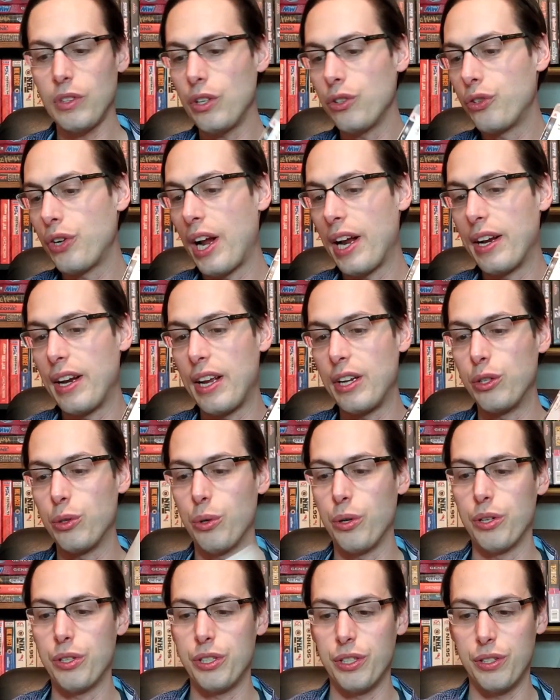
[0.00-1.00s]
Dragon Age
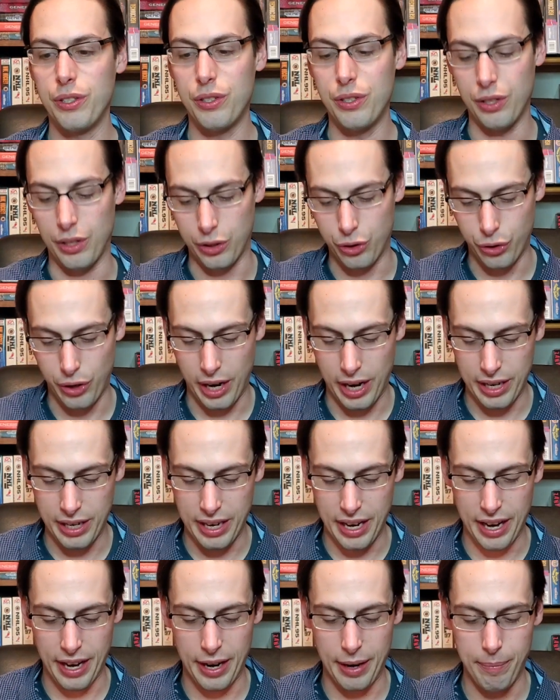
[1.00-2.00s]
Origins, a trade
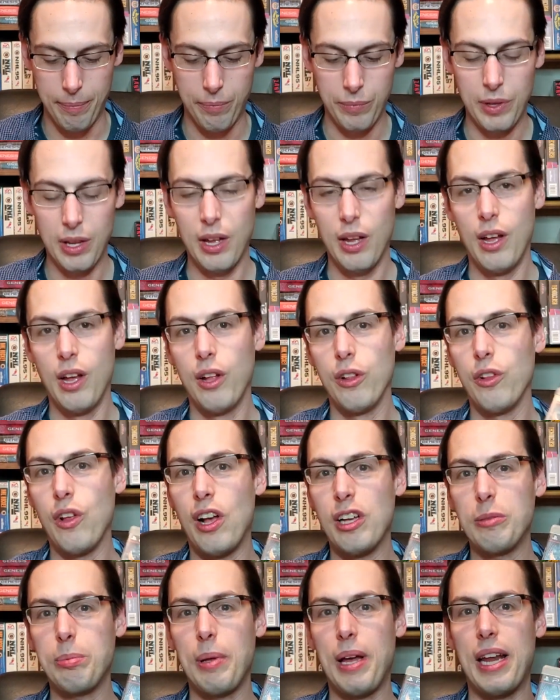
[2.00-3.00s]
game.
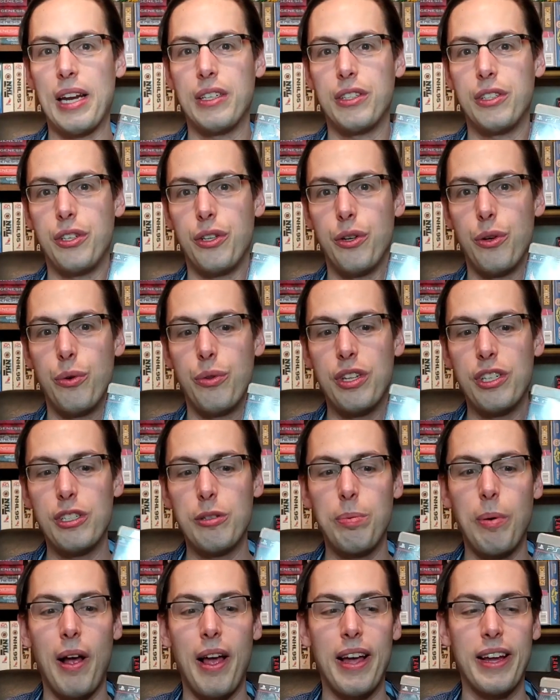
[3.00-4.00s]
Lost Planet two. This is
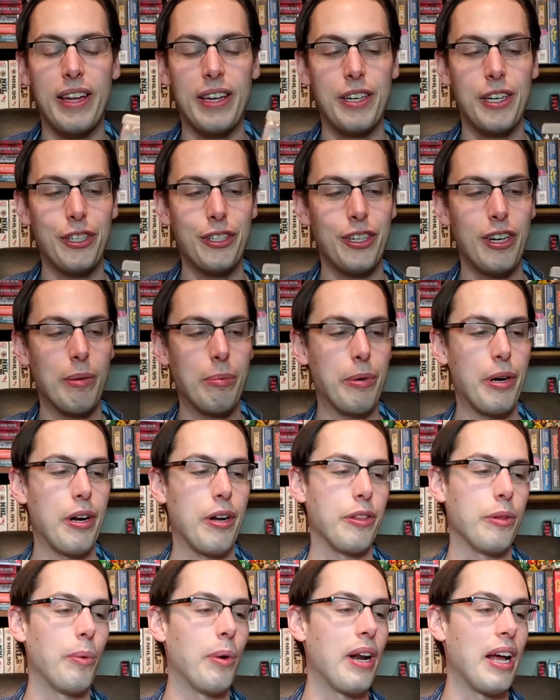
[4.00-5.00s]
probably a condition upgrade
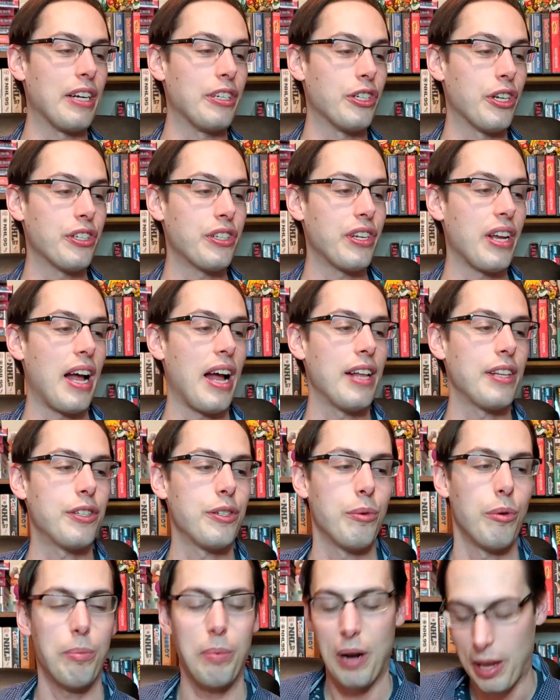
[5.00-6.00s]
on the one I just got,
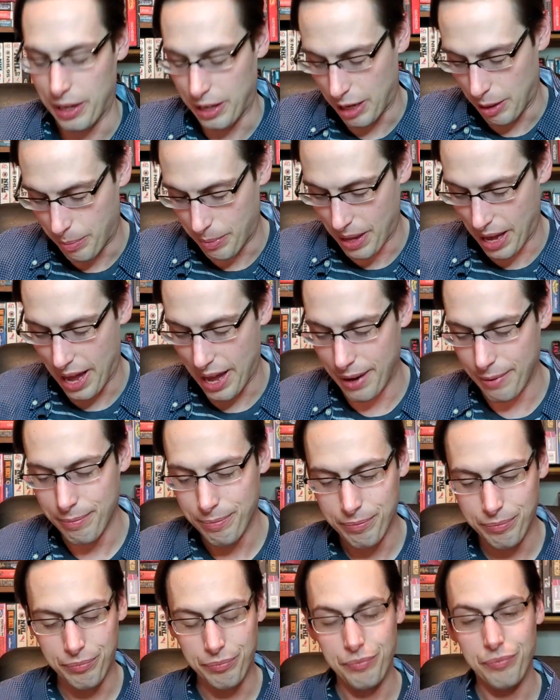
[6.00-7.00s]
so we'll probably keep that.
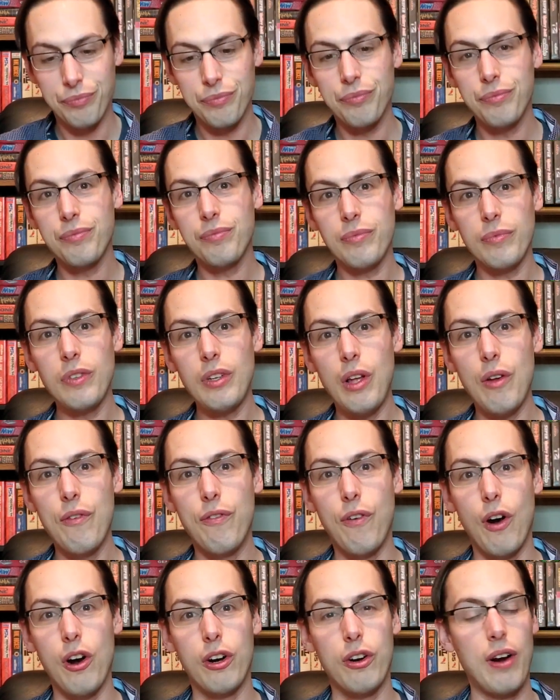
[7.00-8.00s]

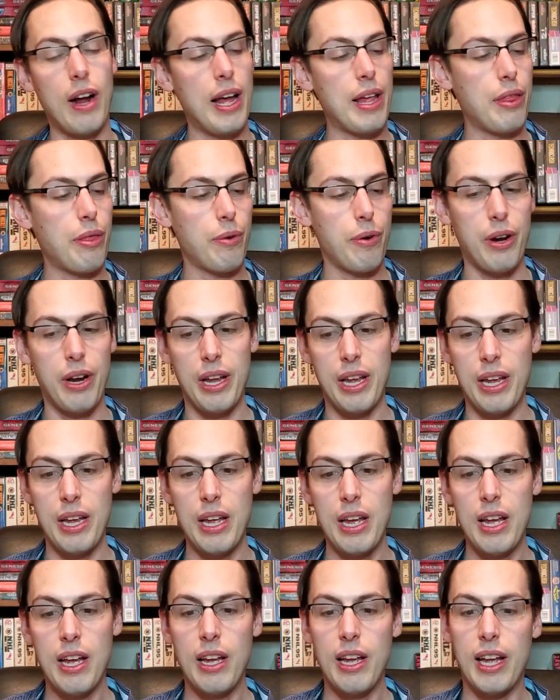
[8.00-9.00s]
Far Cry three.
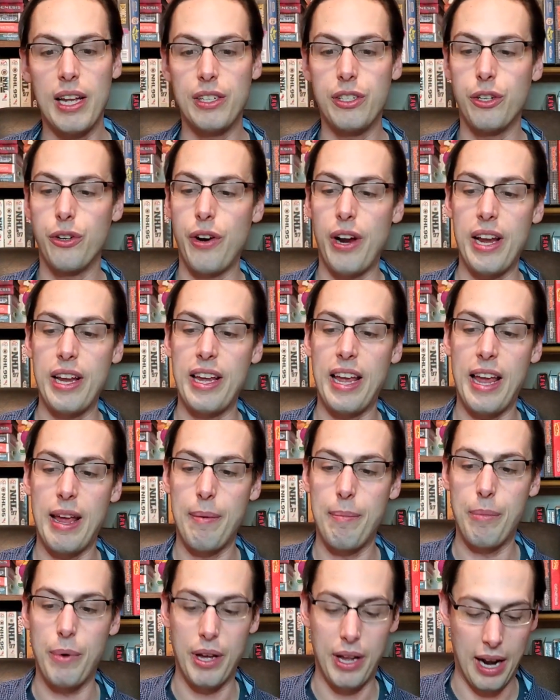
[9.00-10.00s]
It's a great
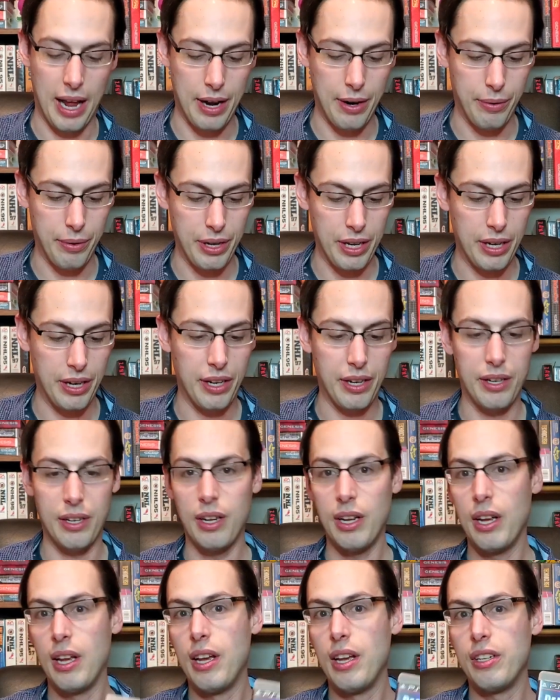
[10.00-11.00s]
game, but I don't need it.
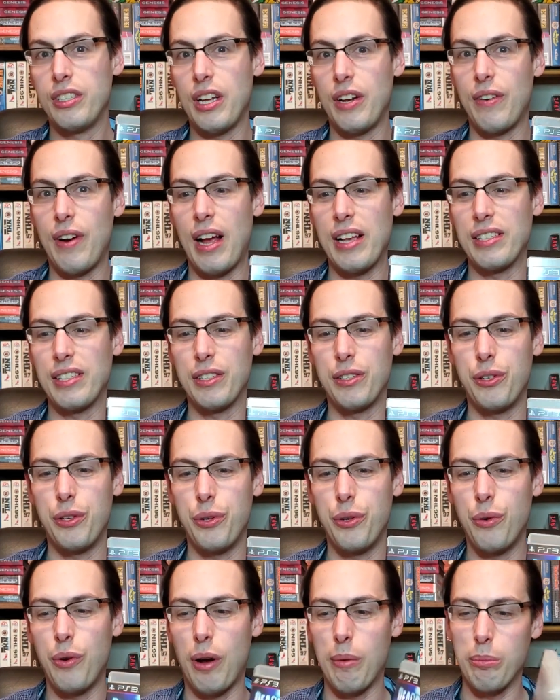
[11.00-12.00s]
Dead Rising
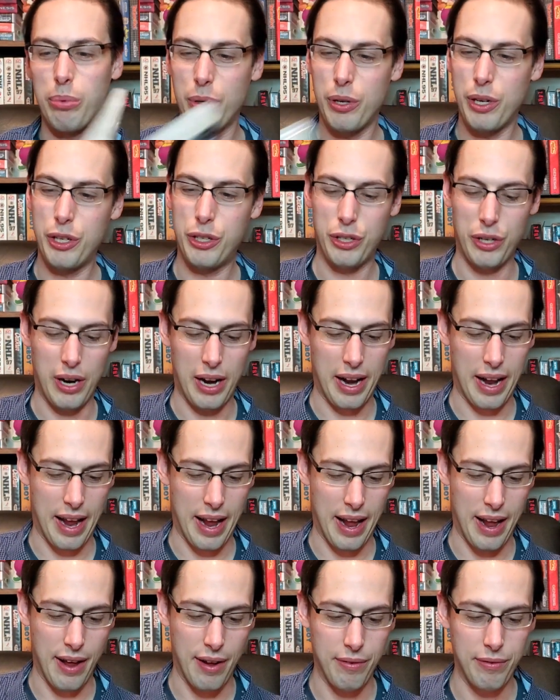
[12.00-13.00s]
two, I'm pretty sure I
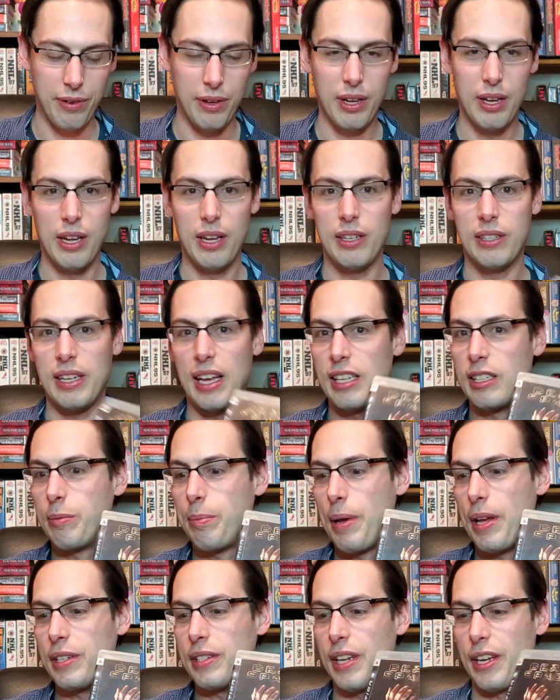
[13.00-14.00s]
have. Dead
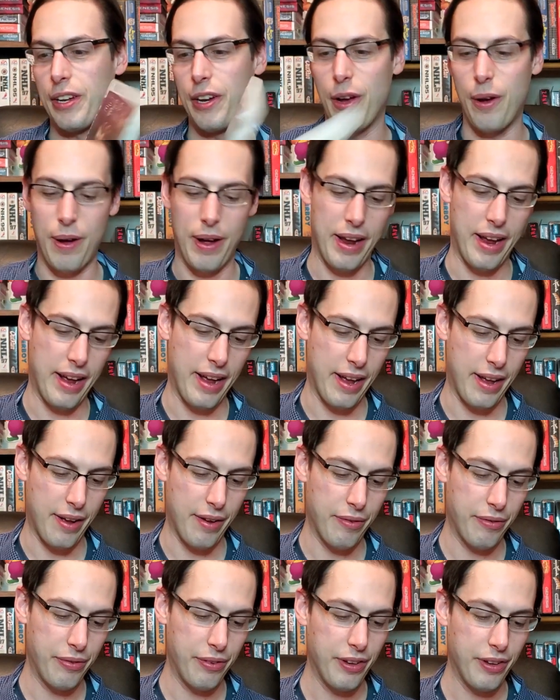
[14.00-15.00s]
Space, I know I
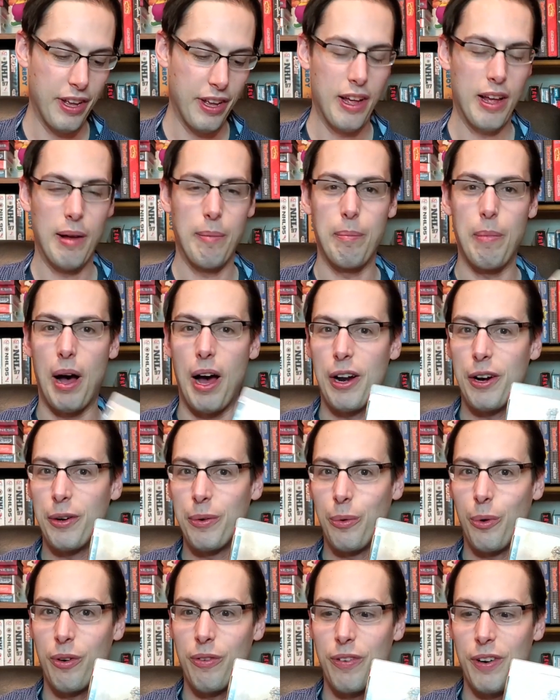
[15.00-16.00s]
have. Modern
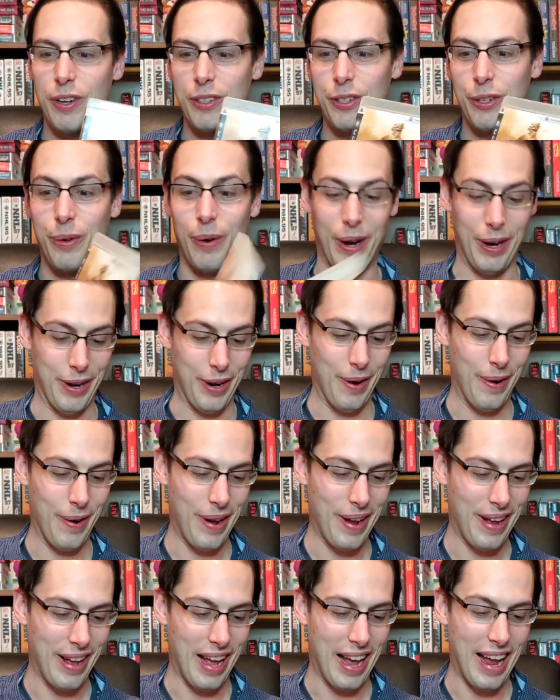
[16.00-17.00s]
Warfare two, I know
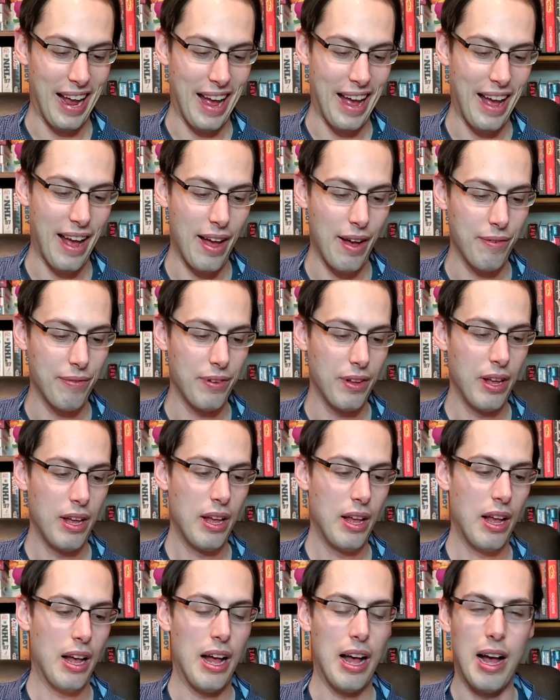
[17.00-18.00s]
I have.
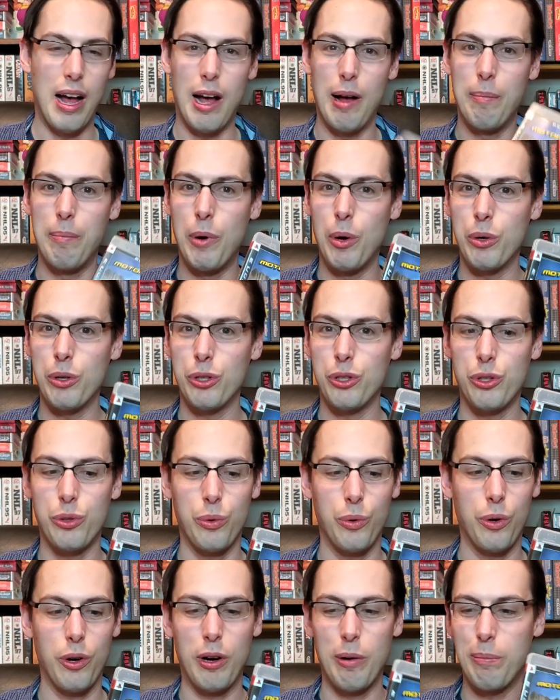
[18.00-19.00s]
Uh, Motor
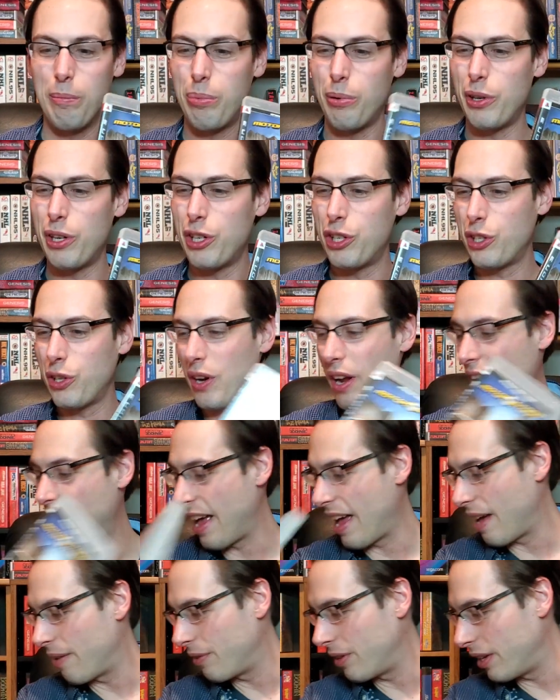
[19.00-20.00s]
Storm, pretty sure I
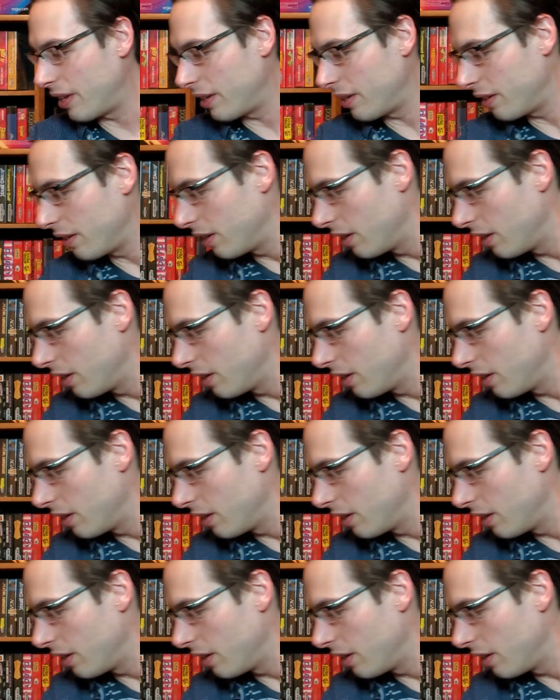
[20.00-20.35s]
have it.